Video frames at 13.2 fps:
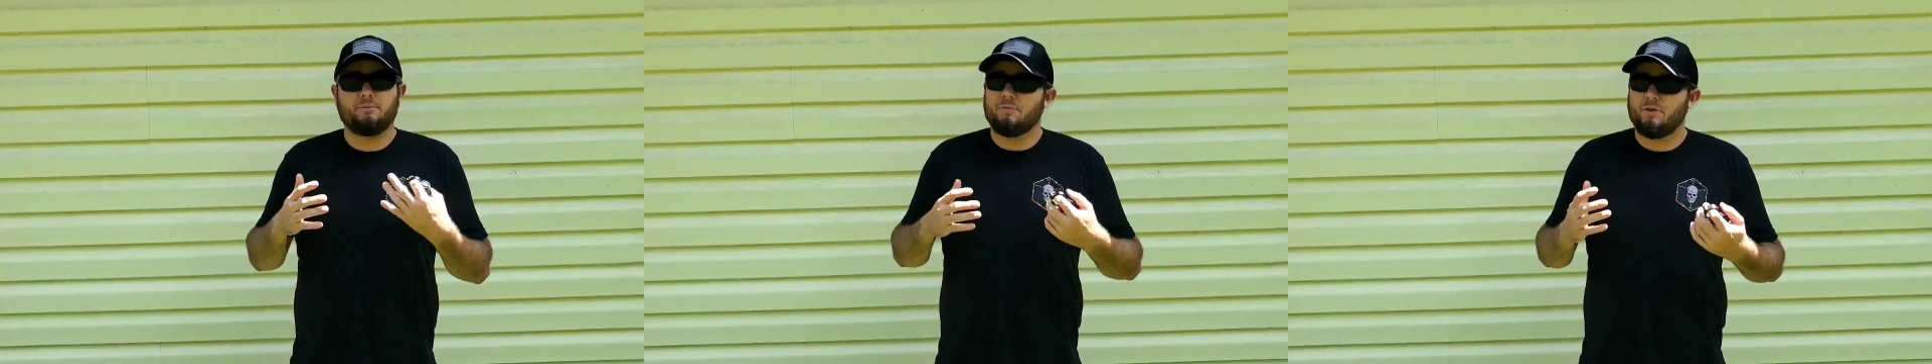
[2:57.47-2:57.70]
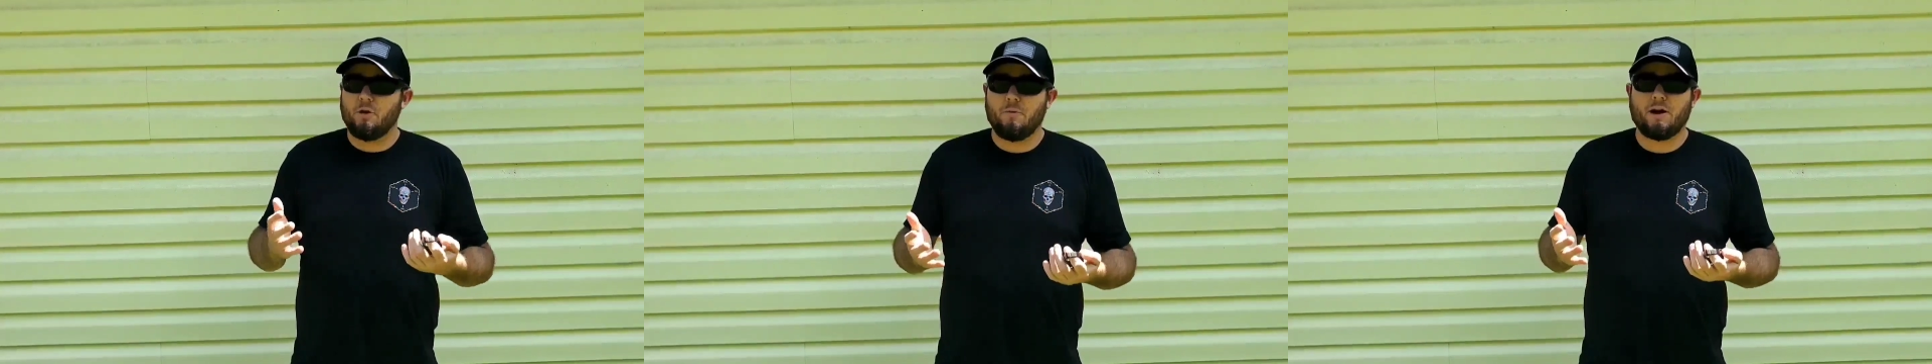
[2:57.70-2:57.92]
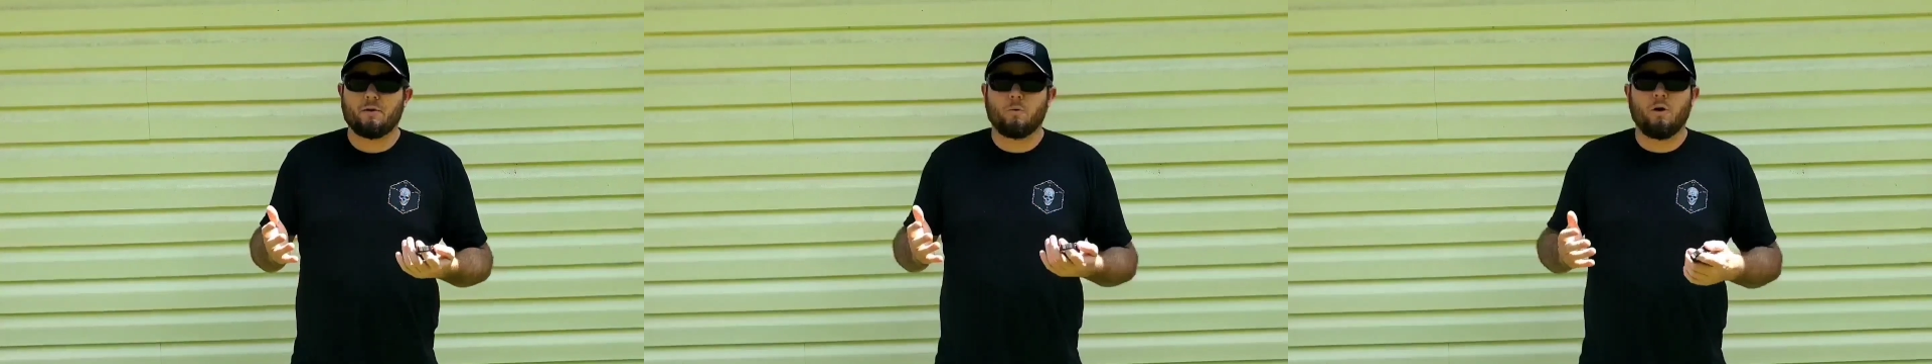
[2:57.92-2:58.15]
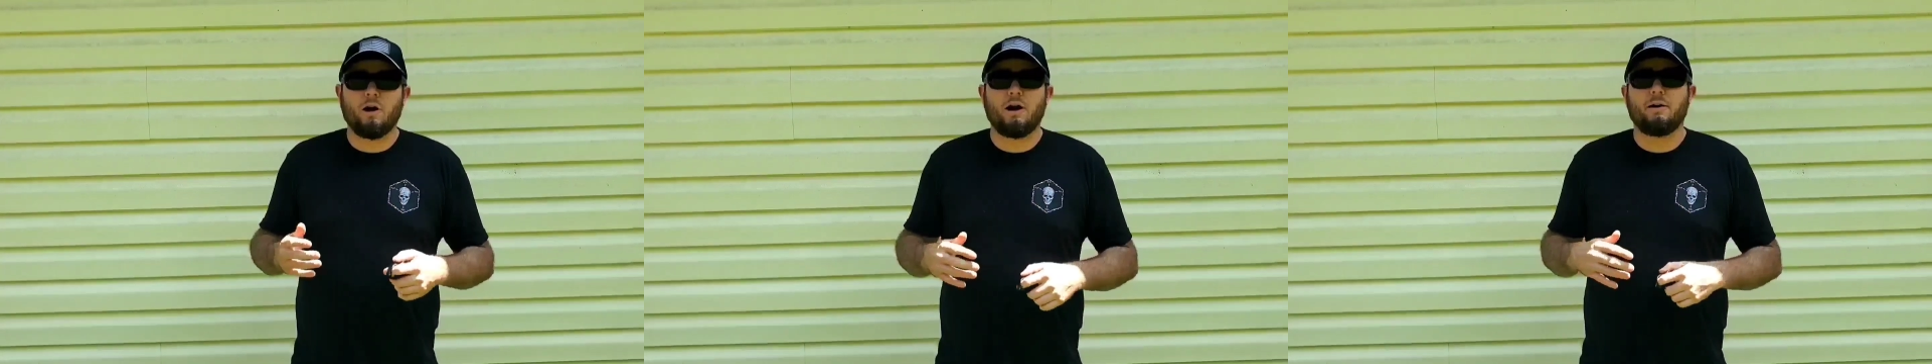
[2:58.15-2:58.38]
no matter
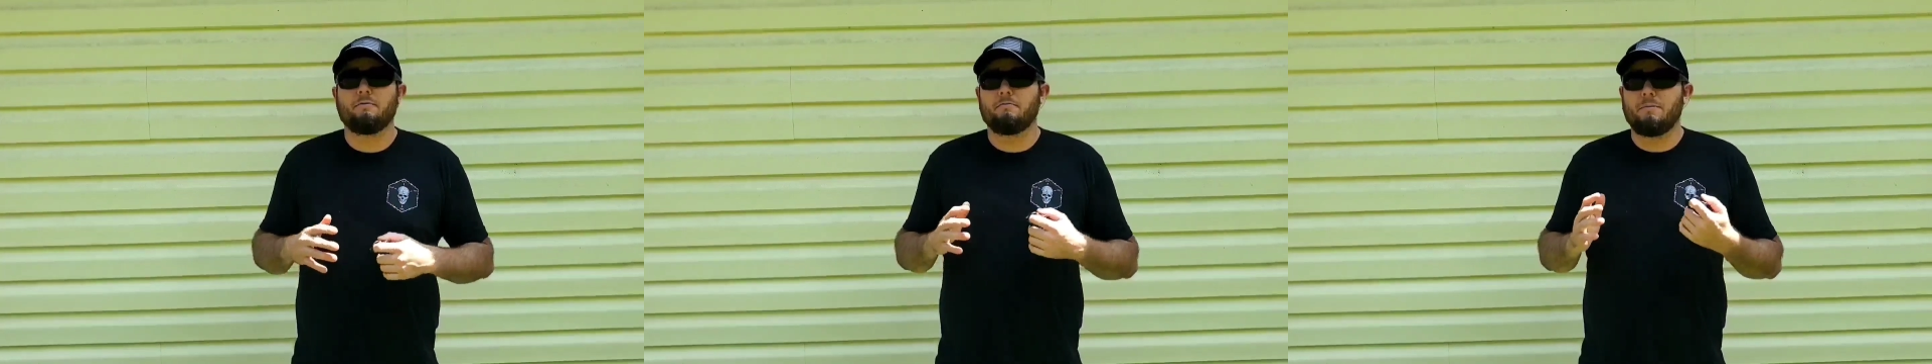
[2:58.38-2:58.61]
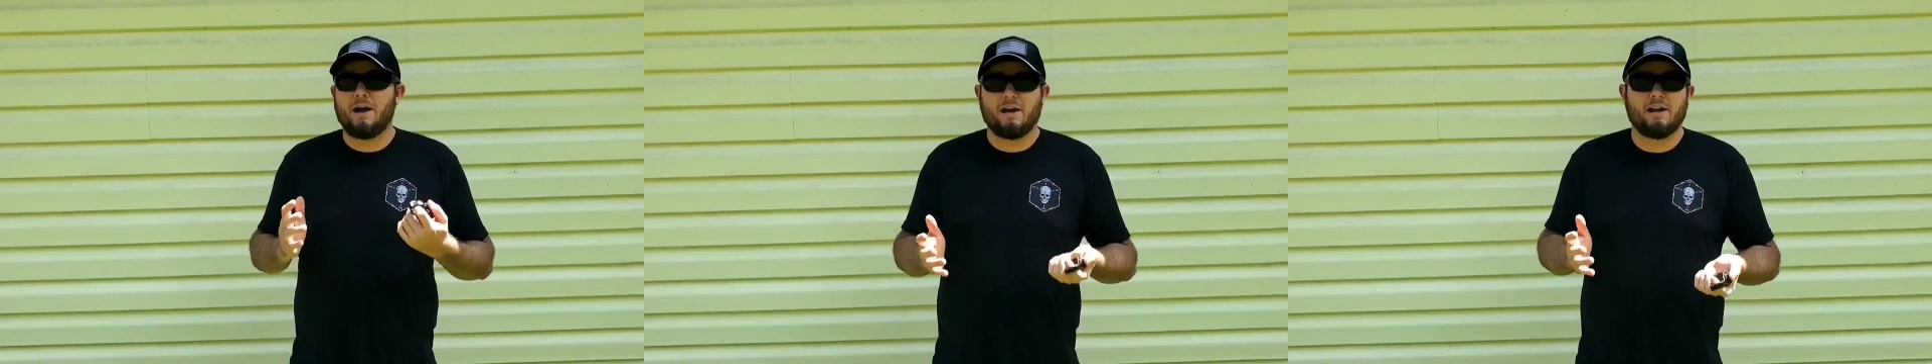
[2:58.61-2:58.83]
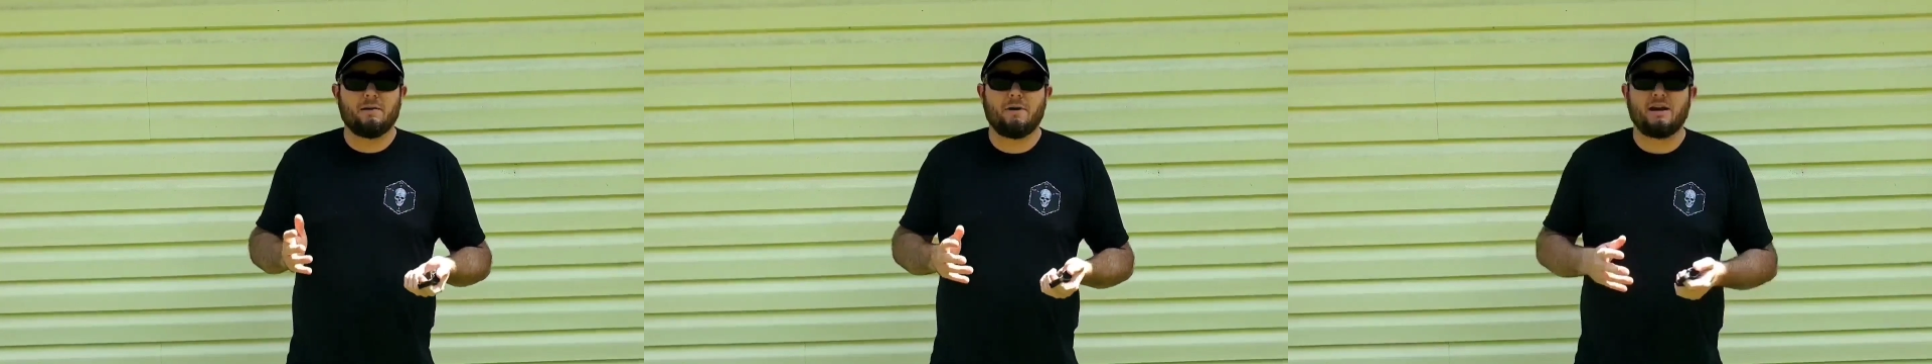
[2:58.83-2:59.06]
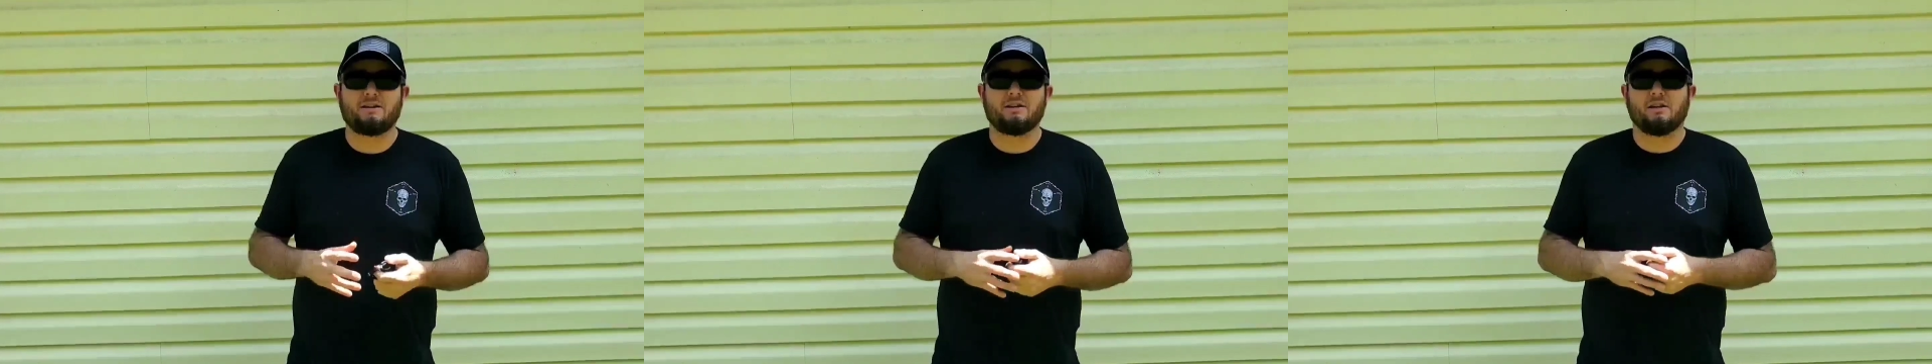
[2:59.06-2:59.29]
what, making it
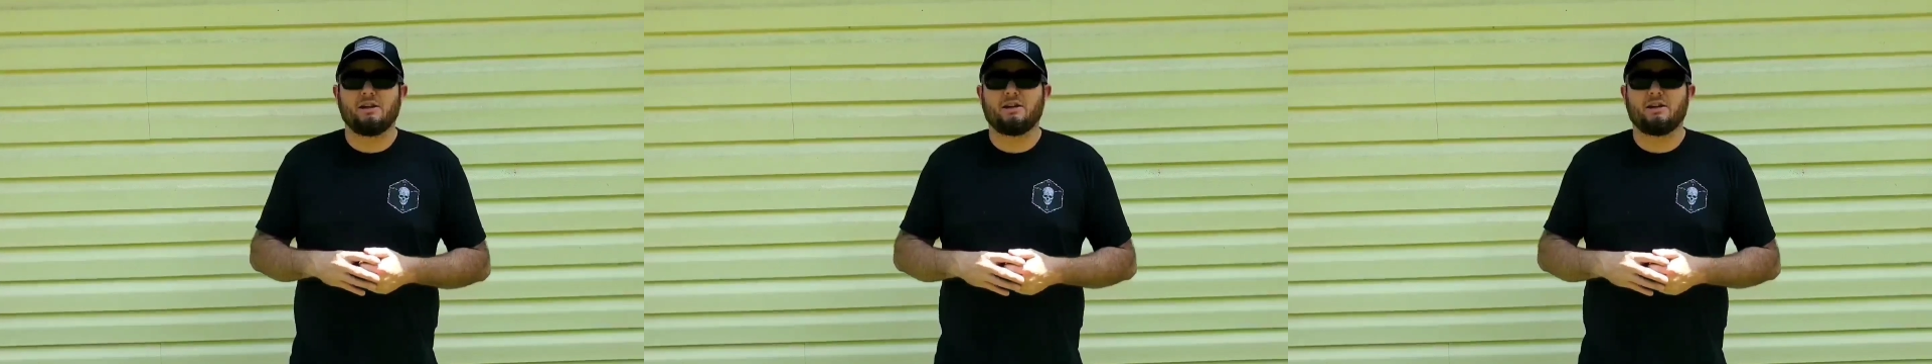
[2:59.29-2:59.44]
basically